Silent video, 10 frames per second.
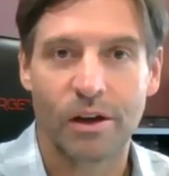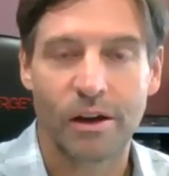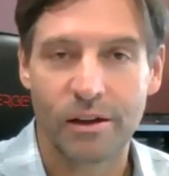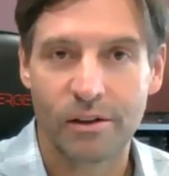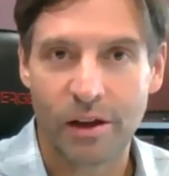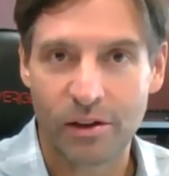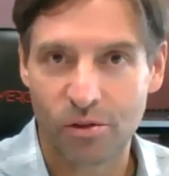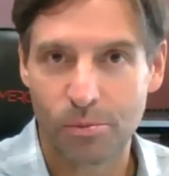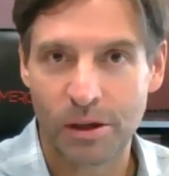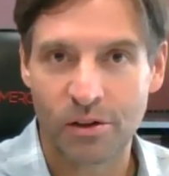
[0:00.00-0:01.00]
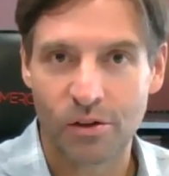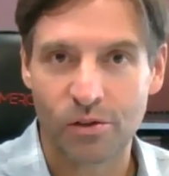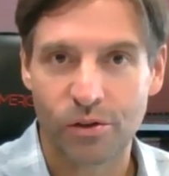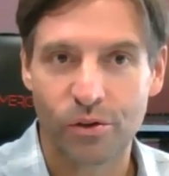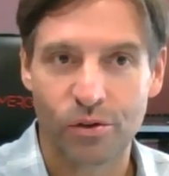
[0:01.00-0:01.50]
That should be in your
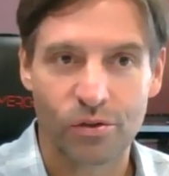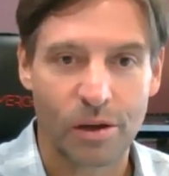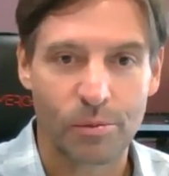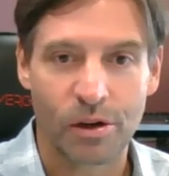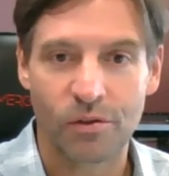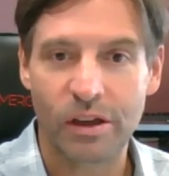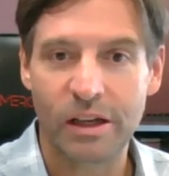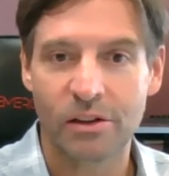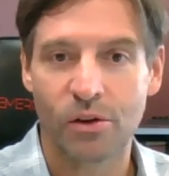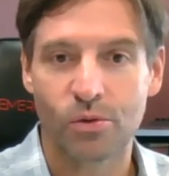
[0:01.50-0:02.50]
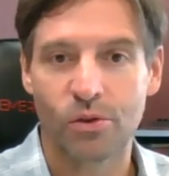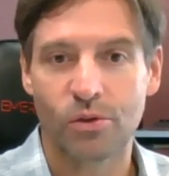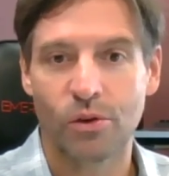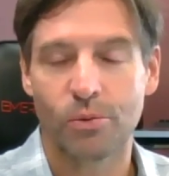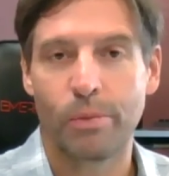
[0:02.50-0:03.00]
disclosure statement, of getting those
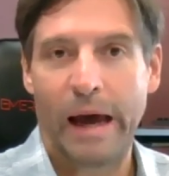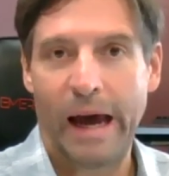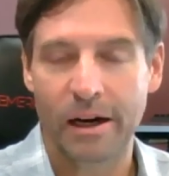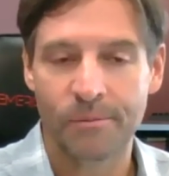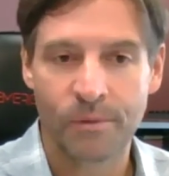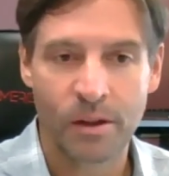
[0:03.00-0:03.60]
results back.